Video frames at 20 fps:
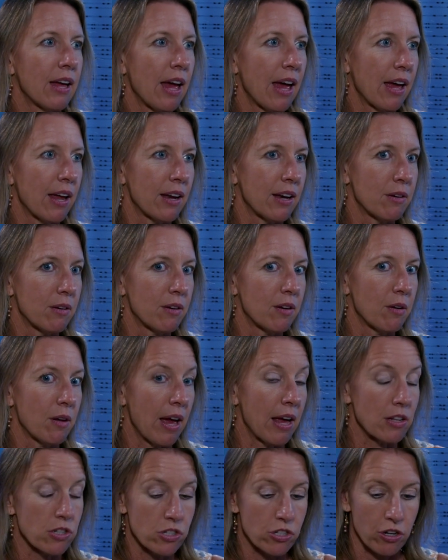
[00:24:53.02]

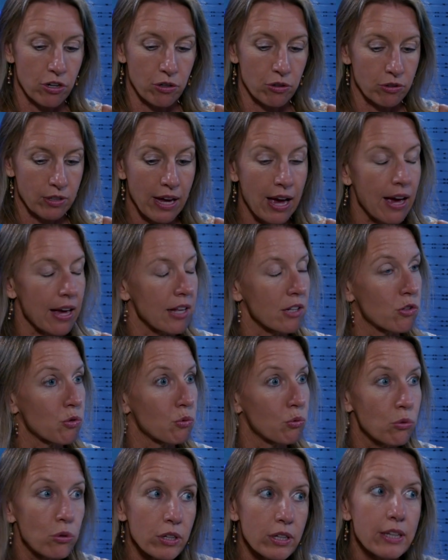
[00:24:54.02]
And so, yeah, it's
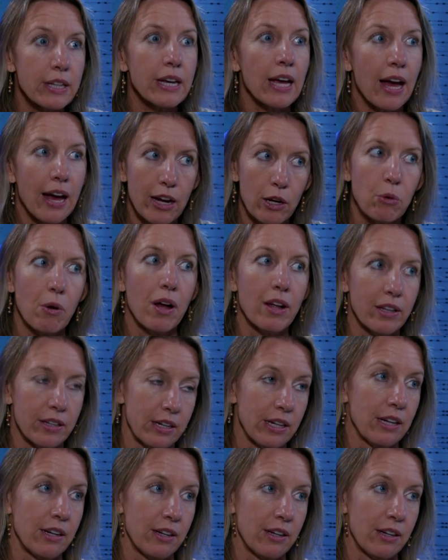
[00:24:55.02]
really high quality.